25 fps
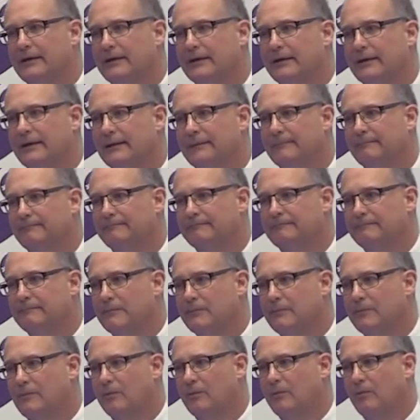um,
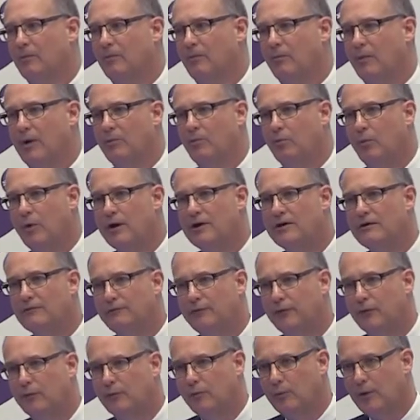what
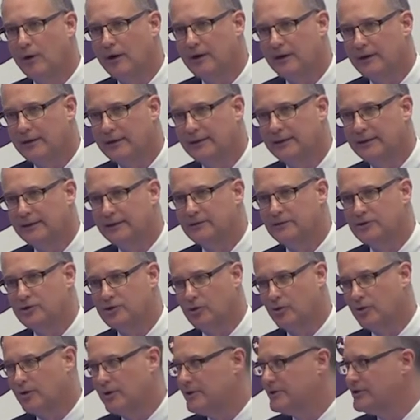wonderful work
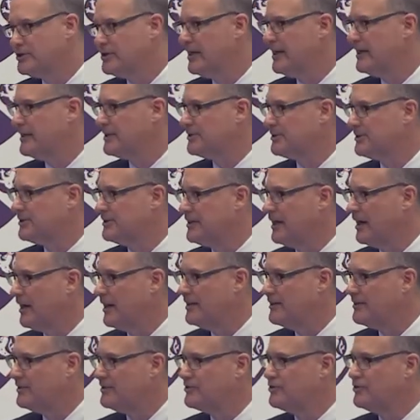George has
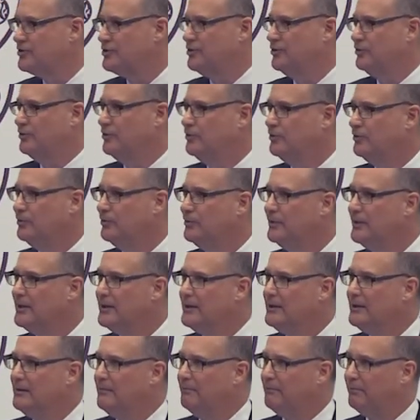done to
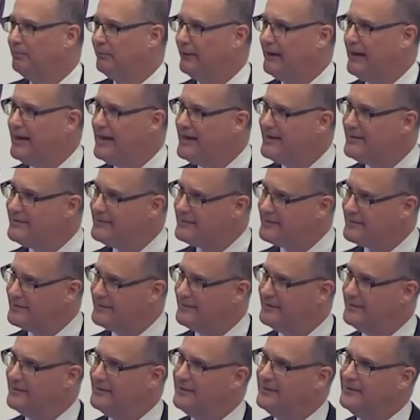
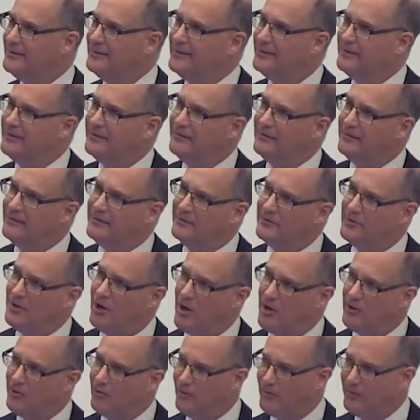blend
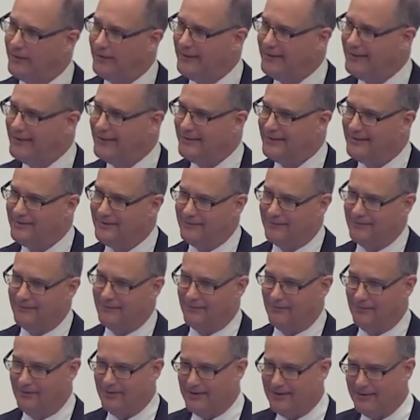not only
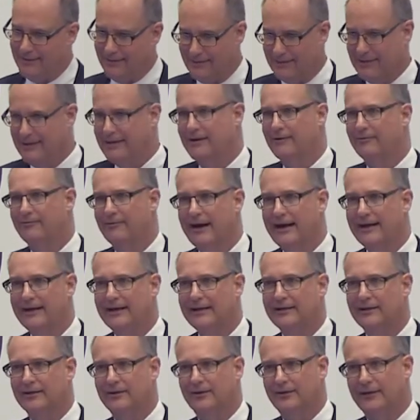the
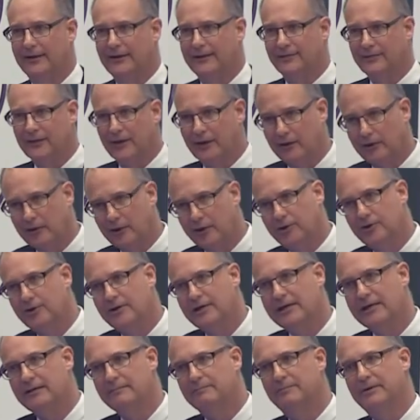theoretical and the
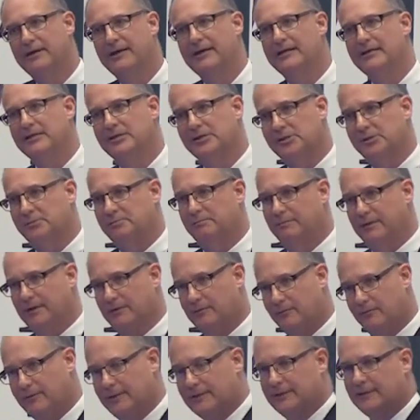learning piece,
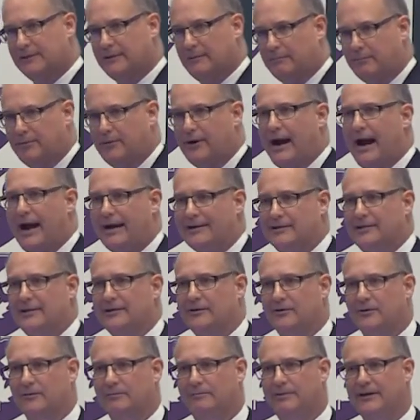but with the
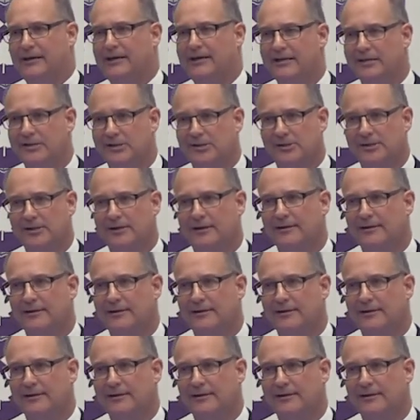practical piece.